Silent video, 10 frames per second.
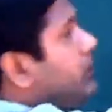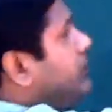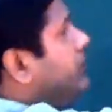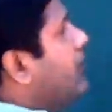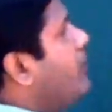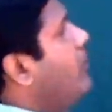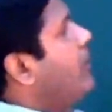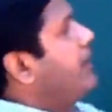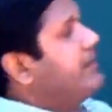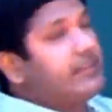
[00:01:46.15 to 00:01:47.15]
See
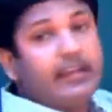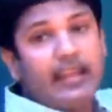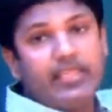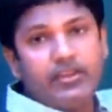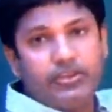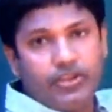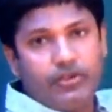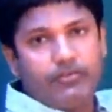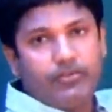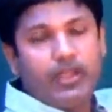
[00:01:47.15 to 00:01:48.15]
that? And this is another
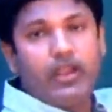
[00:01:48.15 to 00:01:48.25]
term.